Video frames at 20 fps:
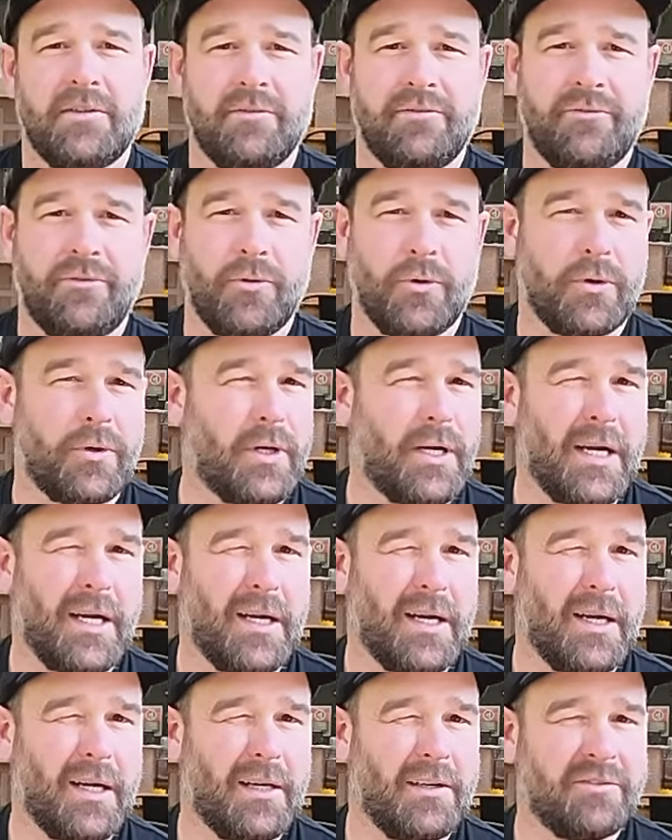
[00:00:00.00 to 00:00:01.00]
to
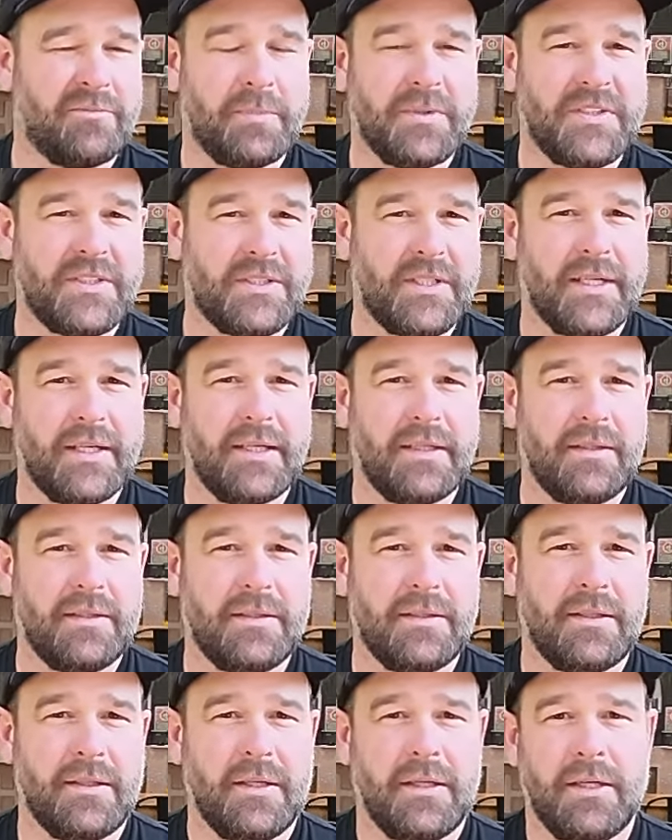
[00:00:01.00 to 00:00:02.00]
4.5%.
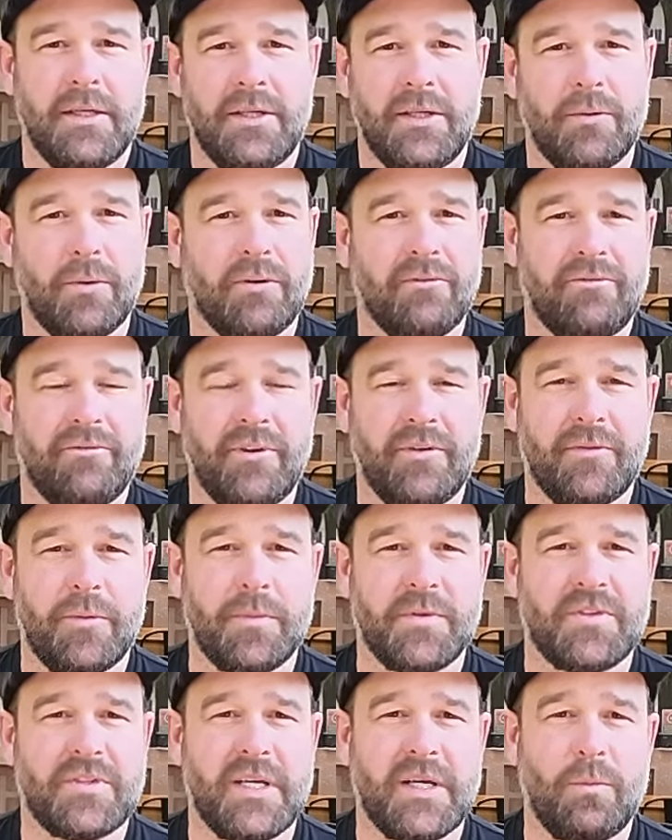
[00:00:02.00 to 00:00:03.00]
You want
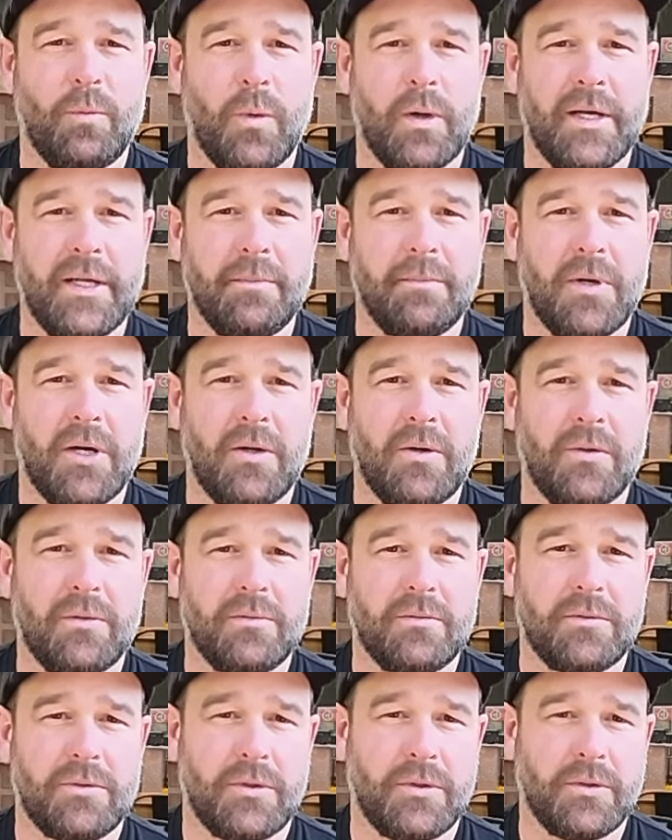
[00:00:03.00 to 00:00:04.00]
50% wheat malt,
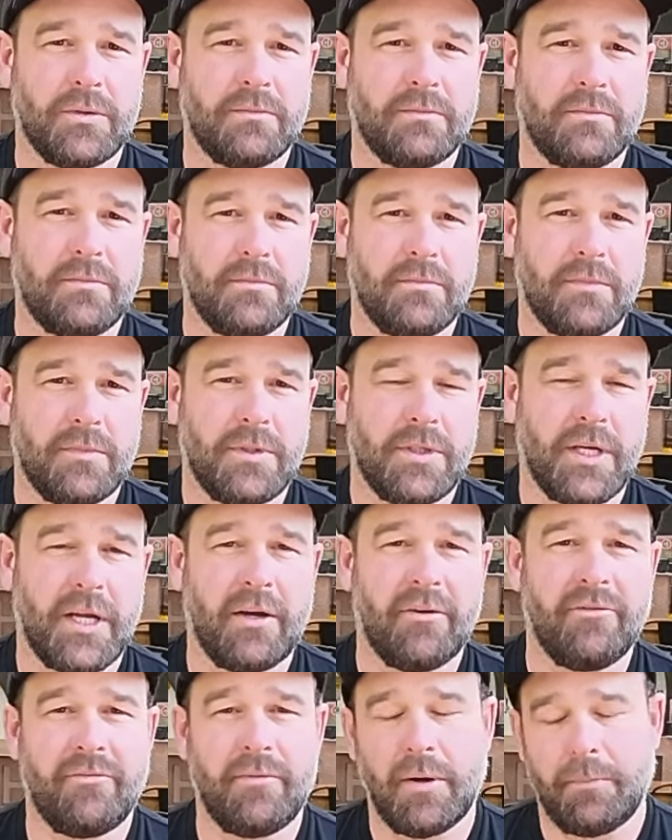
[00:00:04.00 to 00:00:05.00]
or
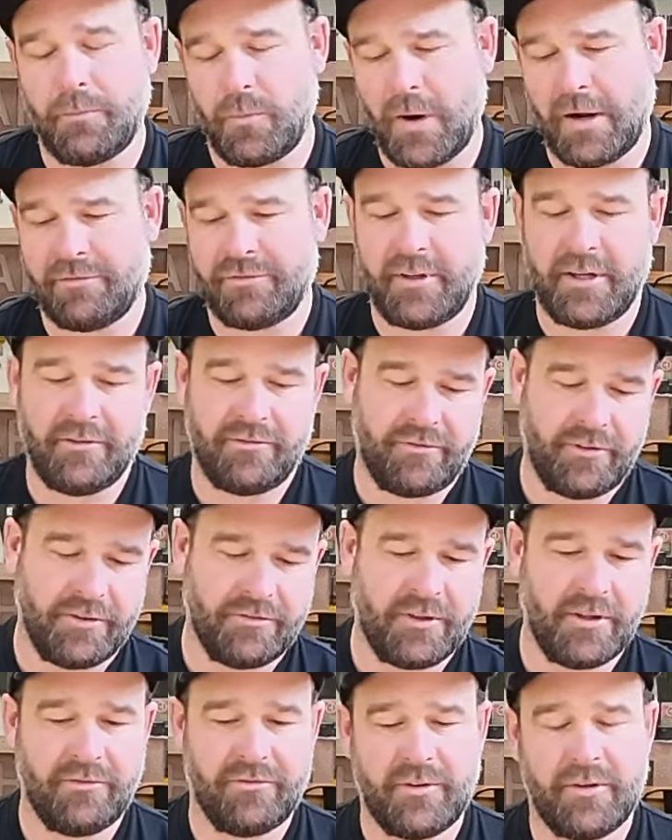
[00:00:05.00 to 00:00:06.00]
roughly a
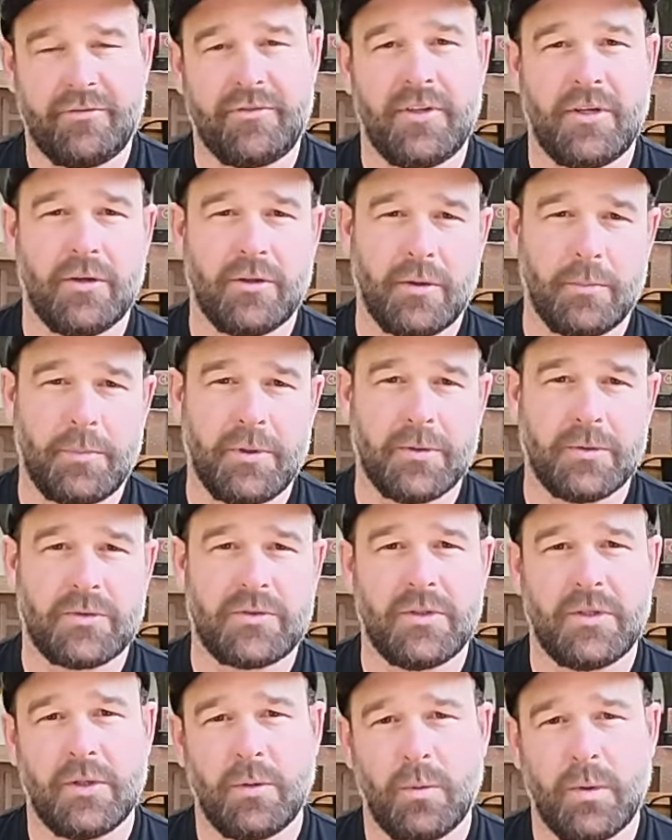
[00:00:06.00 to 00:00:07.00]
50-50 on the
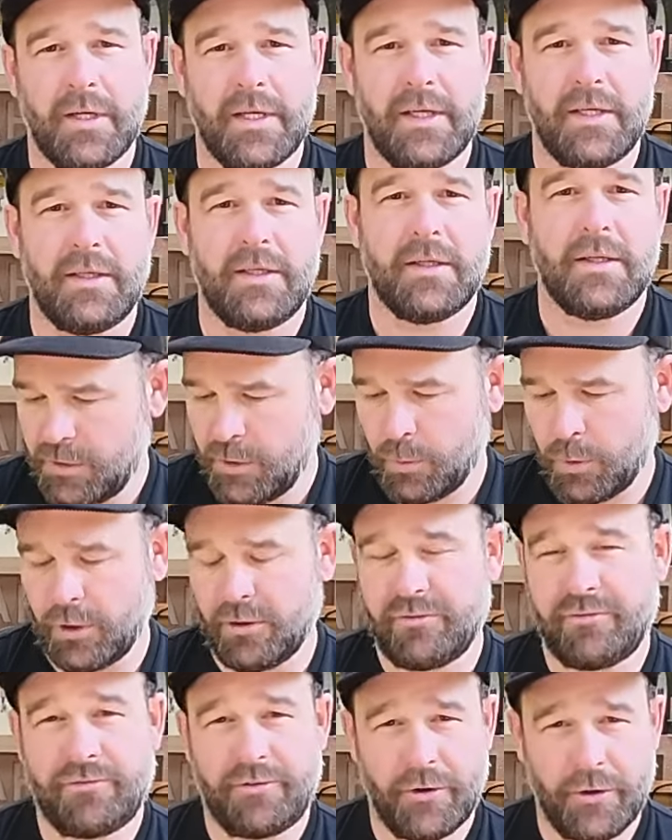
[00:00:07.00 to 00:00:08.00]
Pilsner to wheat. You want
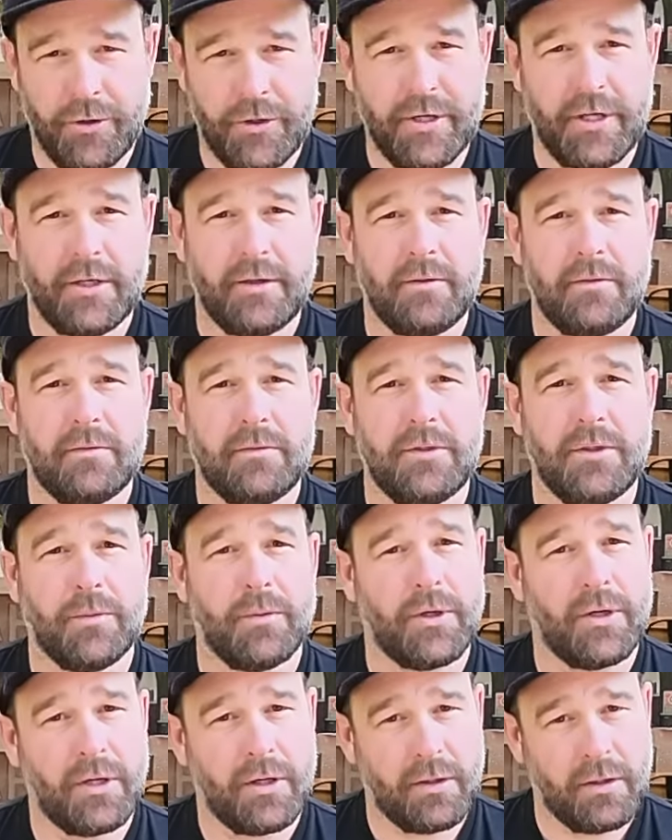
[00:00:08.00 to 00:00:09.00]
to fruit it, you
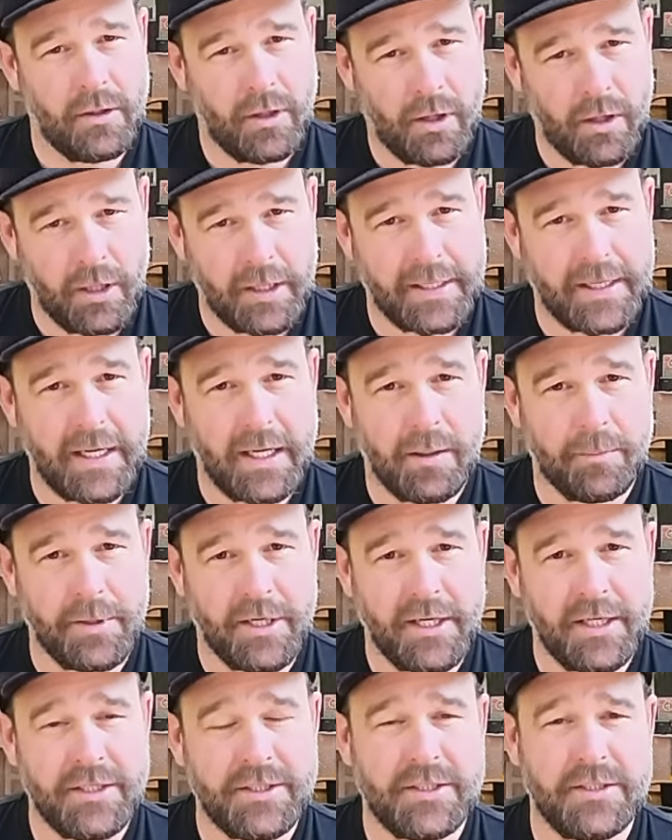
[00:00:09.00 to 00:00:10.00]
want a high
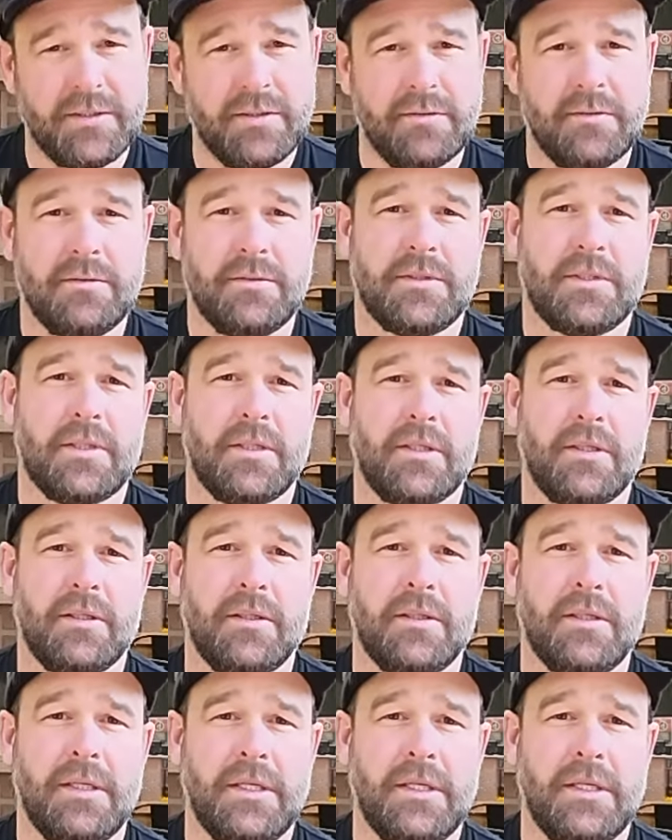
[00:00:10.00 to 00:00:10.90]
carbonation, so